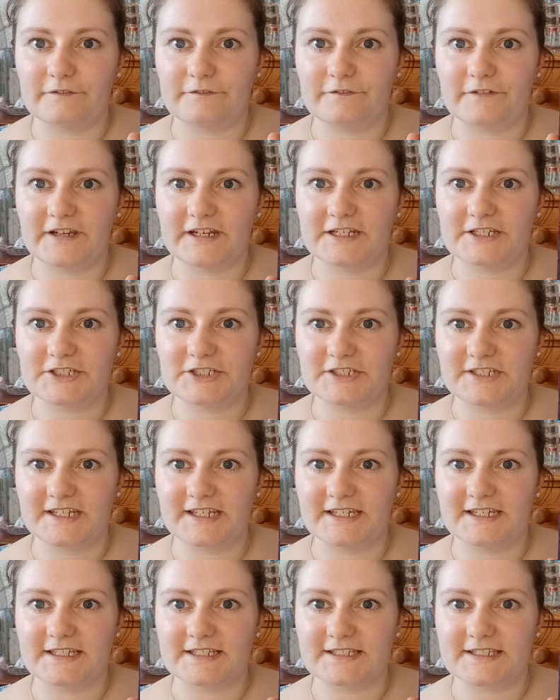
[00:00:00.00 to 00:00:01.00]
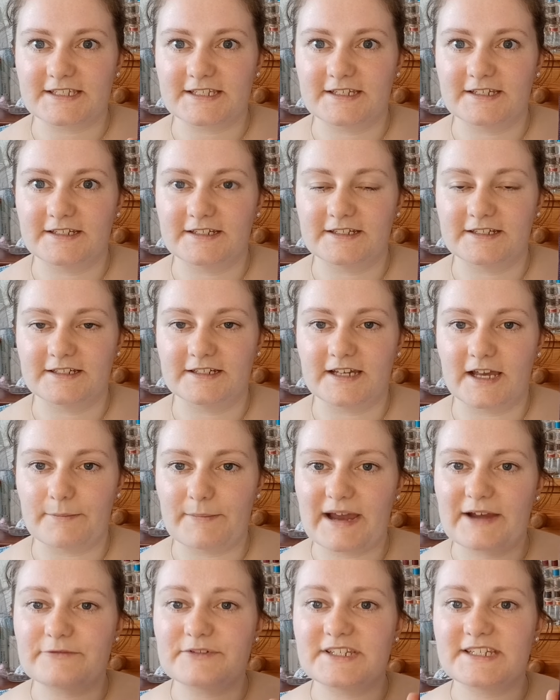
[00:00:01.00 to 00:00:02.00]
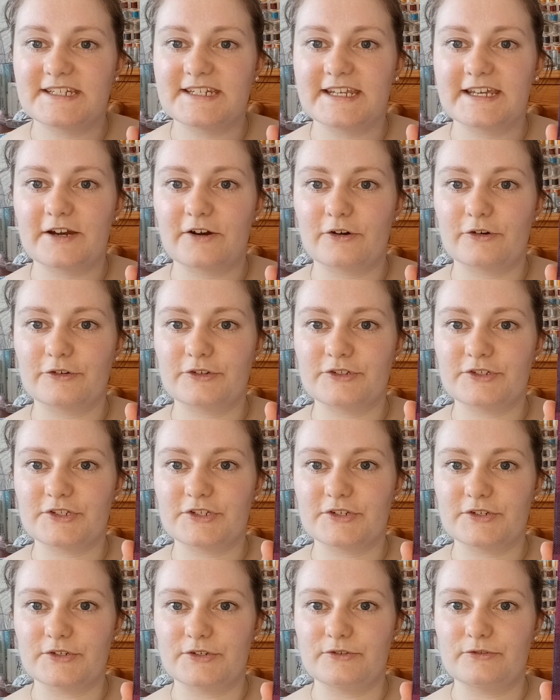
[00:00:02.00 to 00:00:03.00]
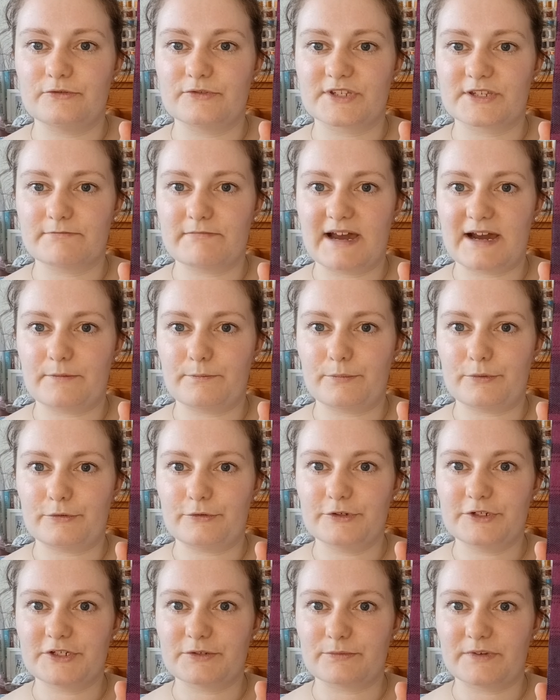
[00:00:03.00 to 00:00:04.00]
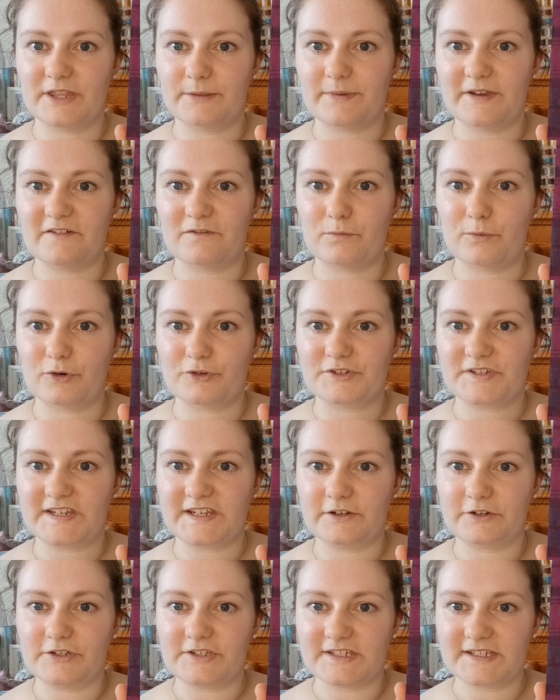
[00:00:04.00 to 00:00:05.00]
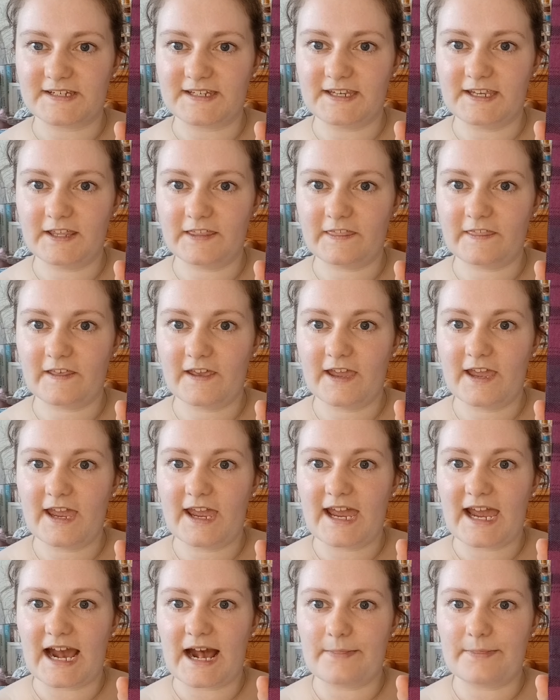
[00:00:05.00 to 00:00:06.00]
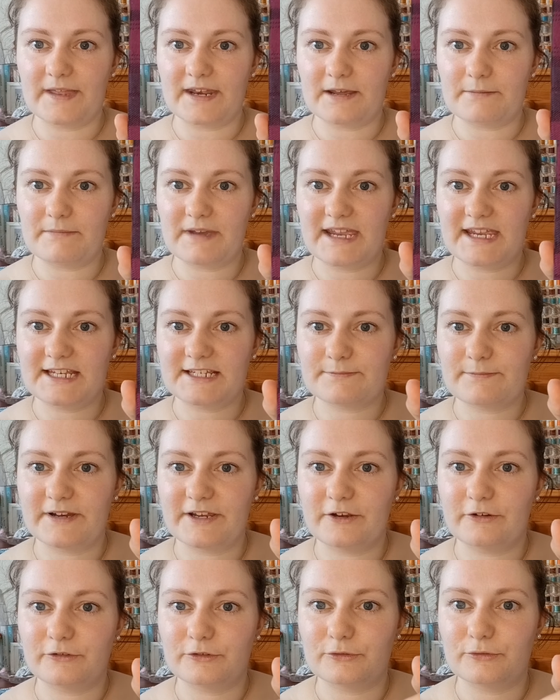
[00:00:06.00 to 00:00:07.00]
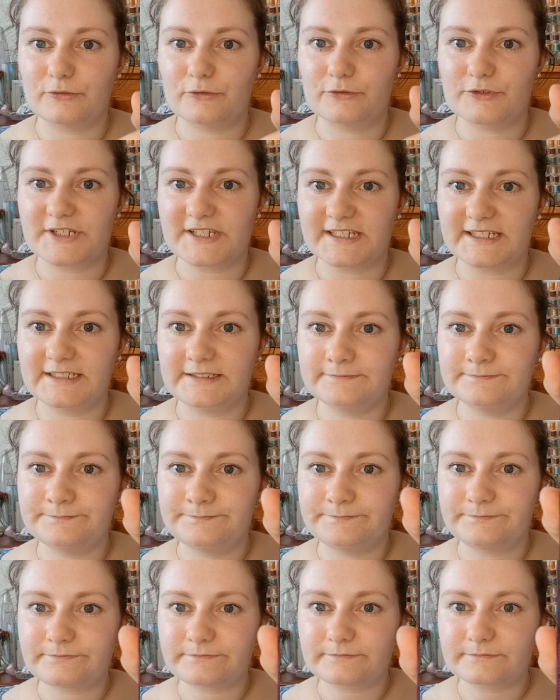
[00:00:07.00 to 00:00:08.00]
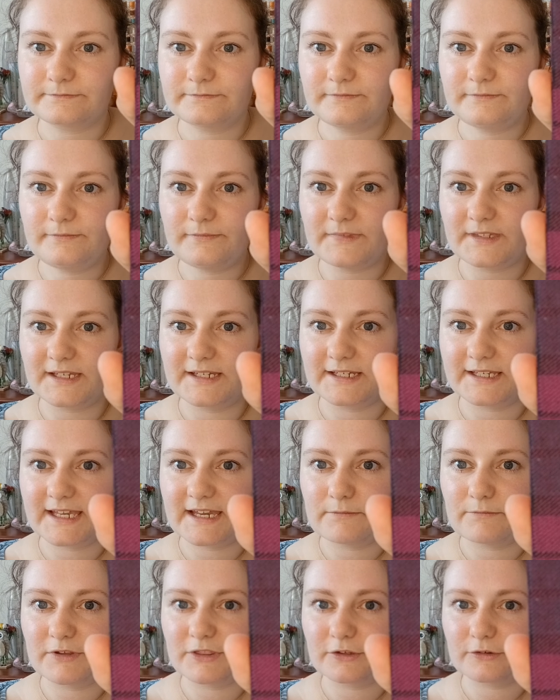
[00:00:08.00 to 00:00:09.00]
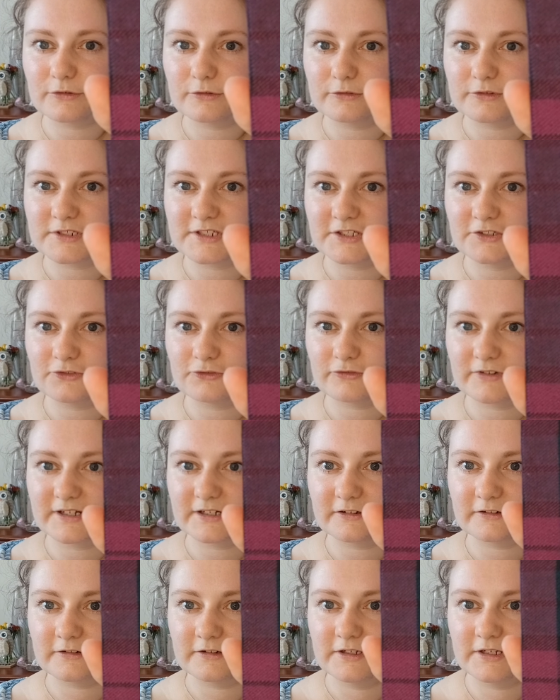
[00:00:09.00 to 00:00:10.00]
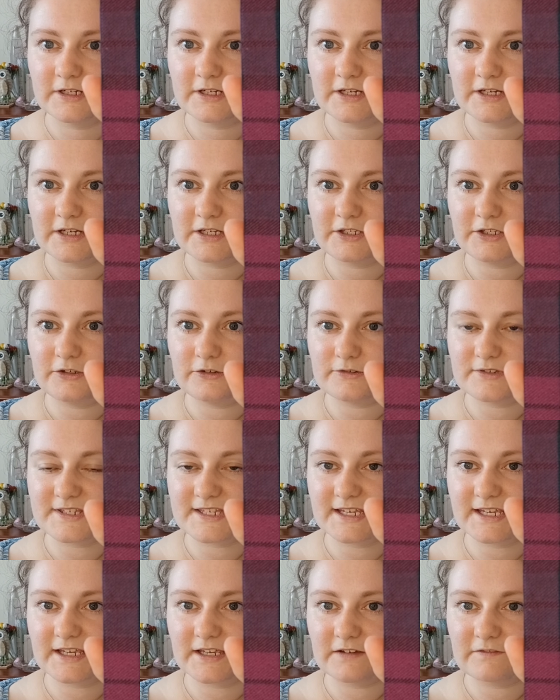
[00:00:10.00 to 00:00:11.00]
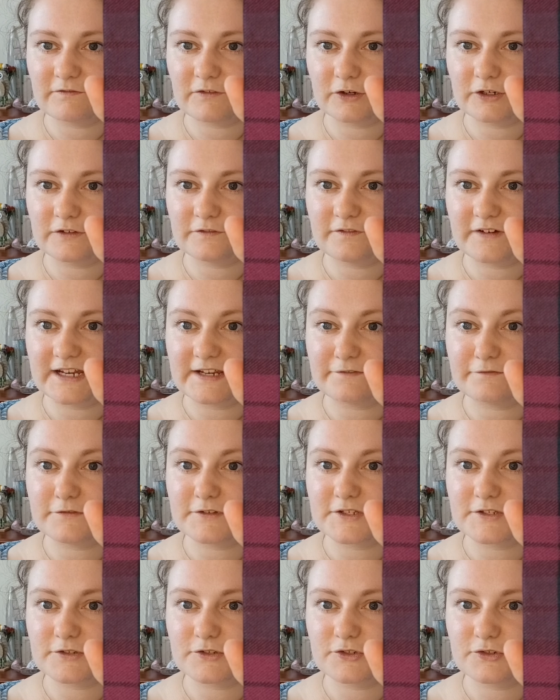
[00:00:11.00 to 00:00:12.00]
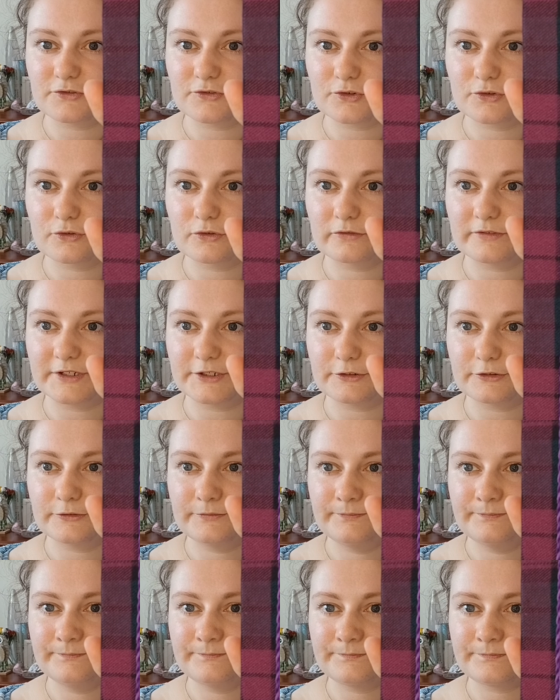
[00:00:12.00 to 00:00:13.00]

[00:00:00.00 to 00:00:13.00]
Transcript: finished it. I mounted it onto some mat board with a bit of wadding underneath. And then I made my own cording, again with the cording drill using Vonna Pfeiffer's tutorial